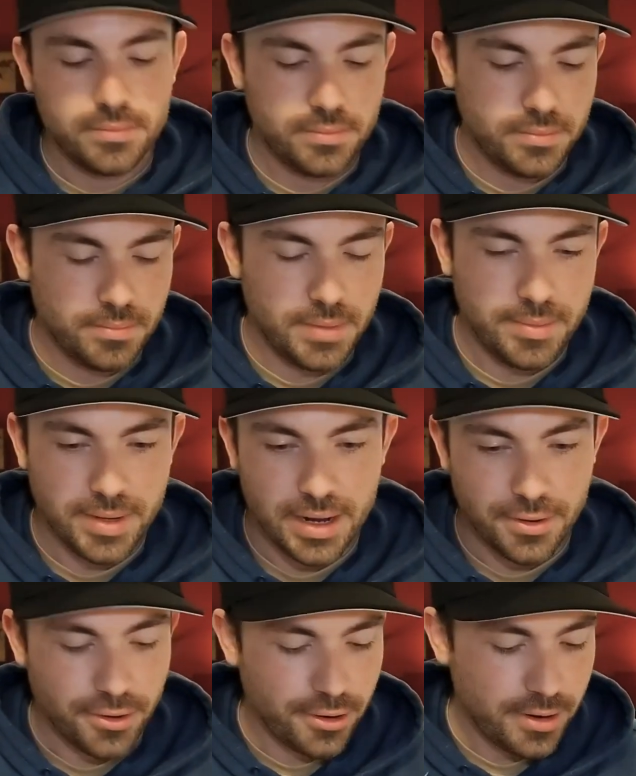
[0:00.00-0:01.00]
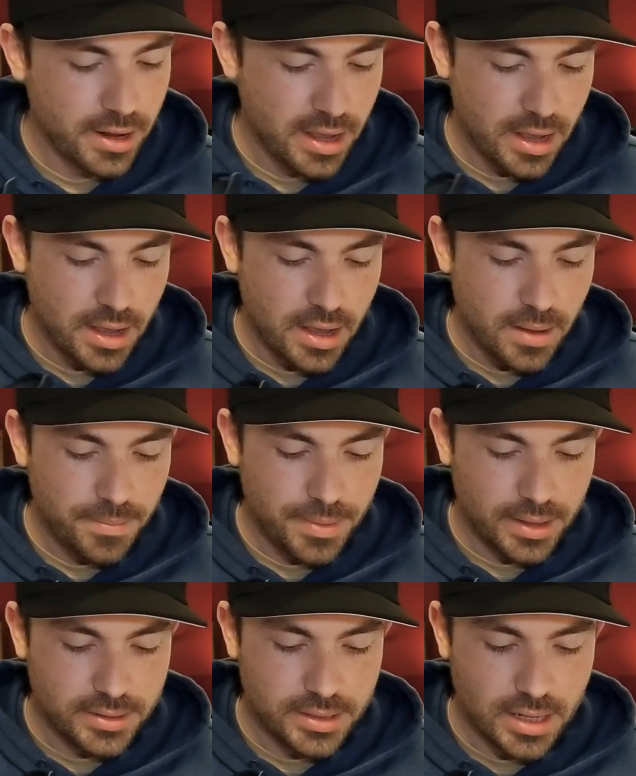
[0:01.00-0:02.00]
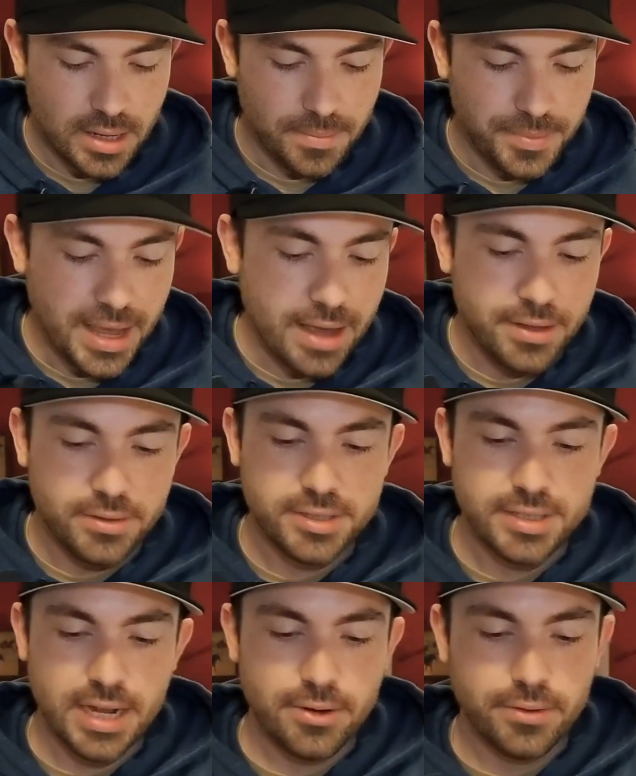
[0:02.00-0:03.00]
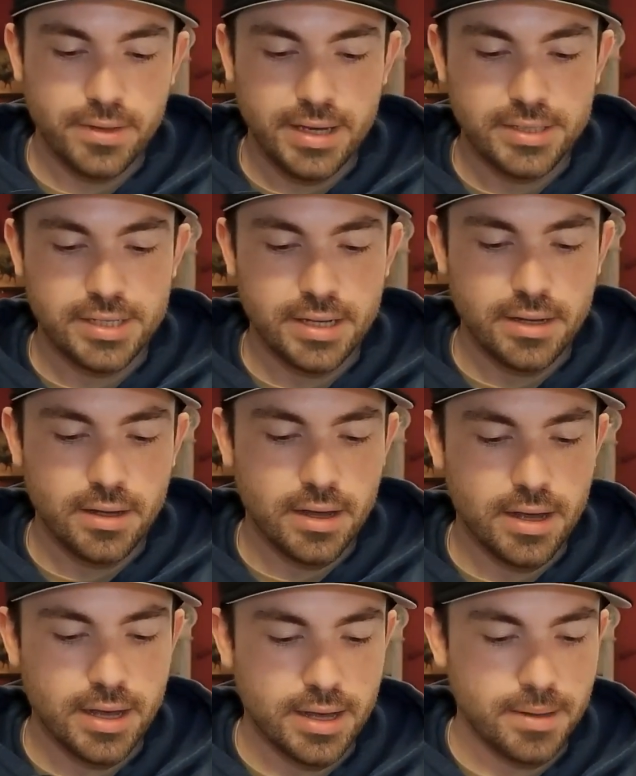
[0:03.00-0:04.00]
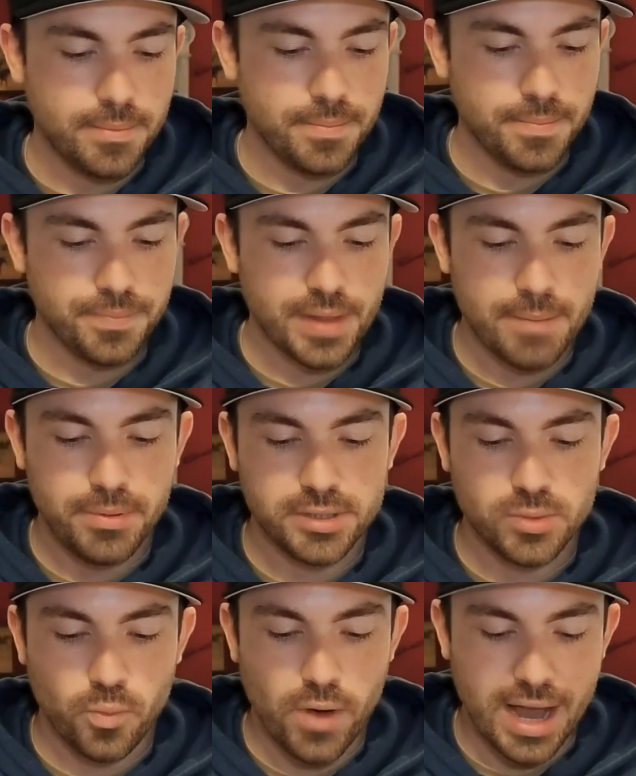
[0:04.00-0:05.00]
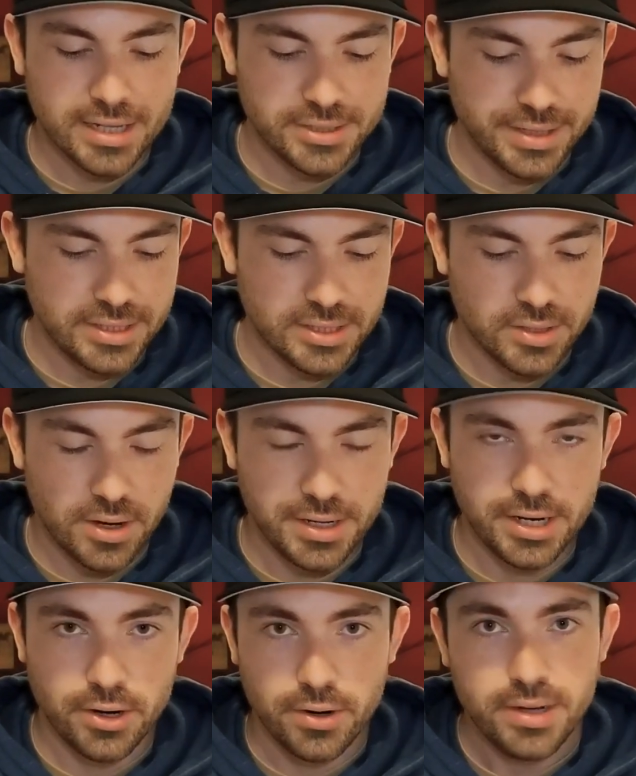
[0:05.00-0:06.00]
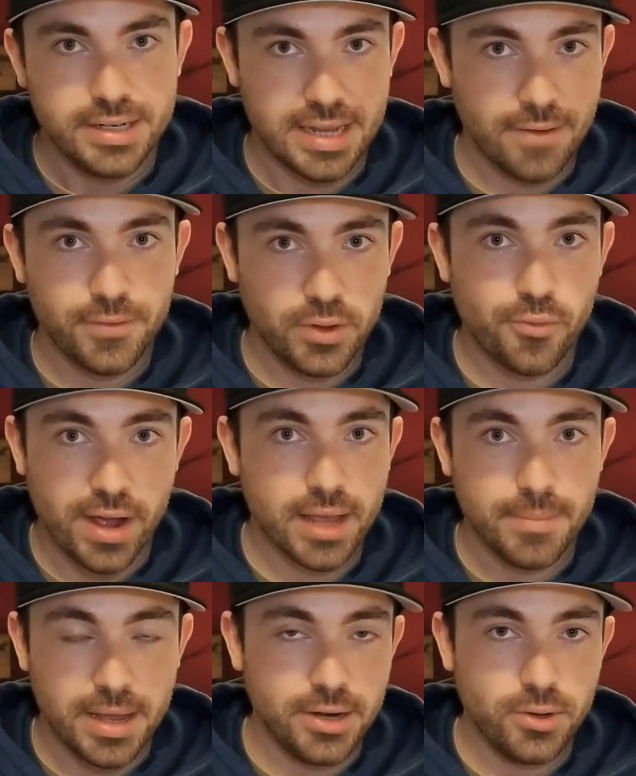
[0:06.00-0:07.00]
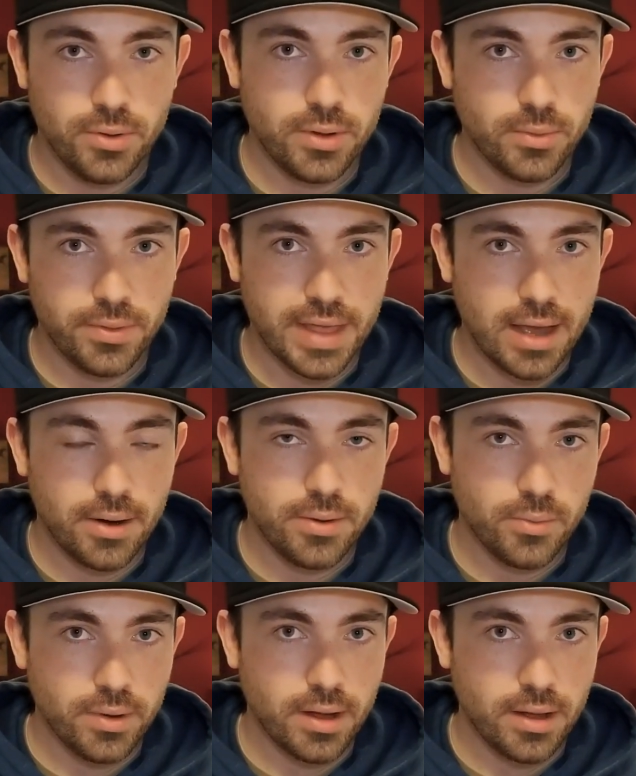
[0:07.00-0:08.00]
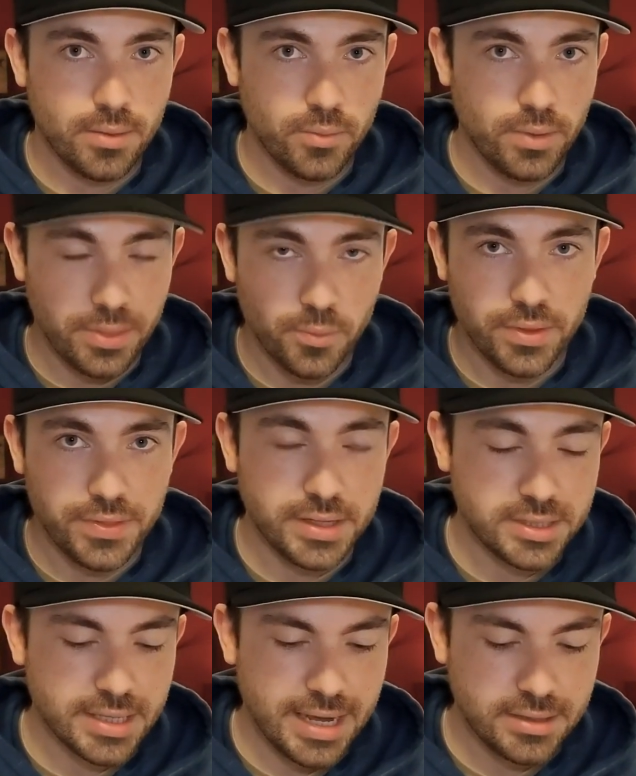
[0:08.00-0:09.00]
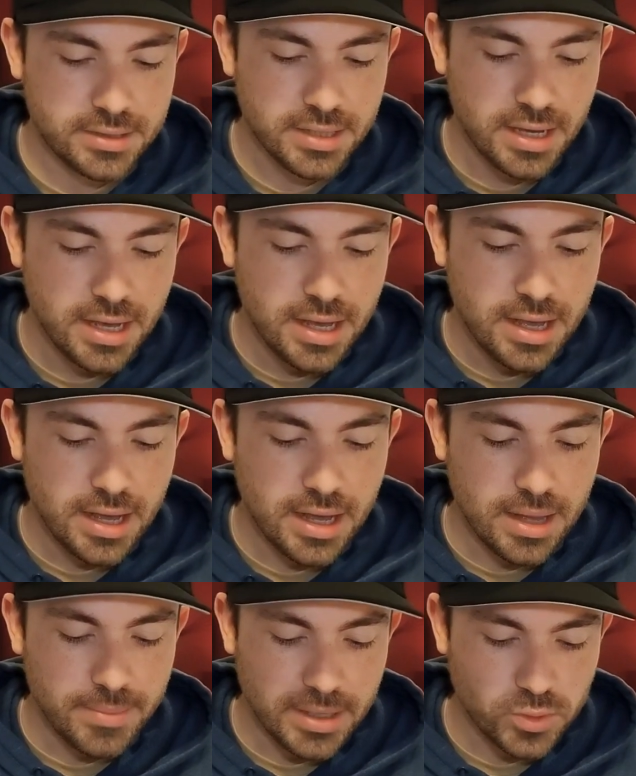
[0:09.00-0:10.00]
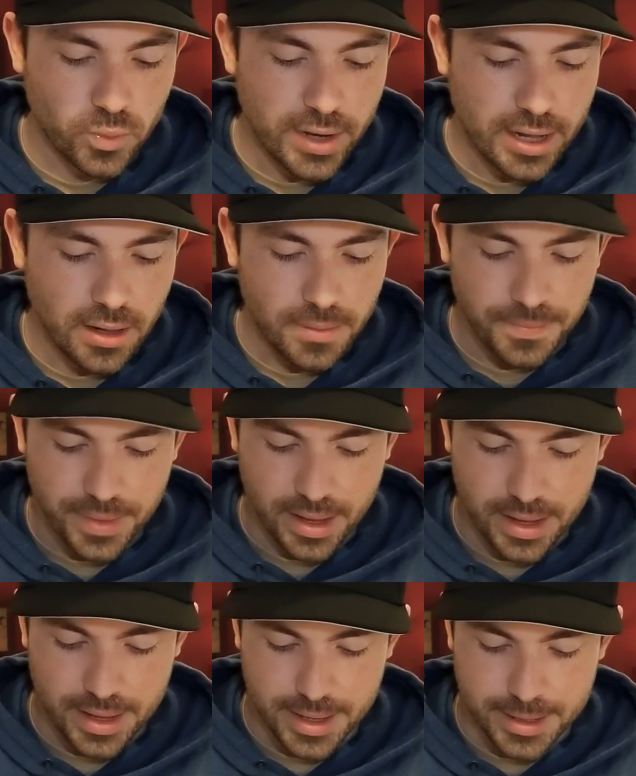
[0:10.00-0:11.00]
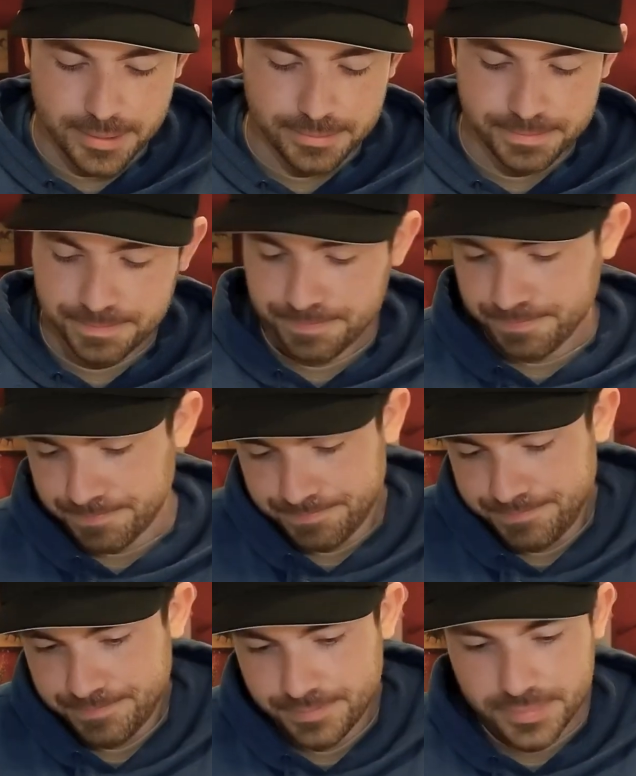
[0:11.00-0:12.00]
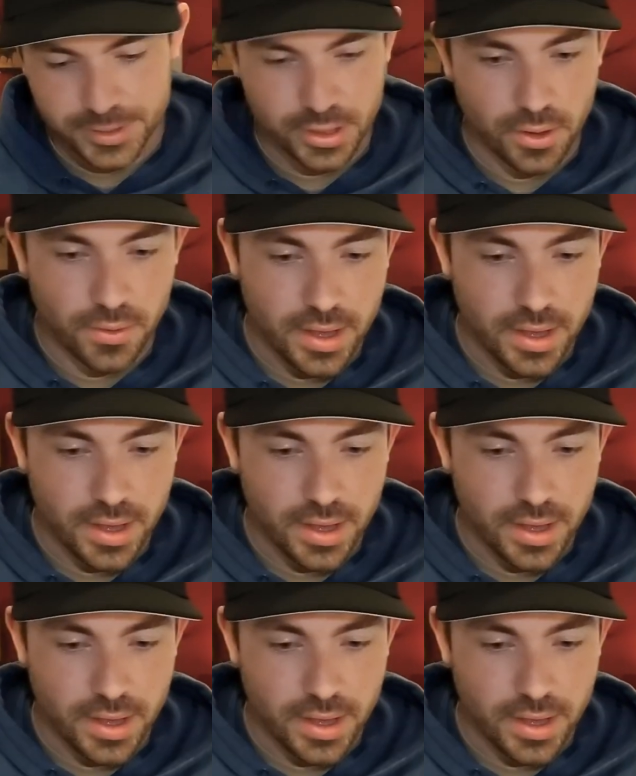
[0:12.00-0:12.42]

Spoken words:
maybe get hurt. But yeah, standard lacing. I put some wax laces on here. Definitely recommend doing that with these skates as well. So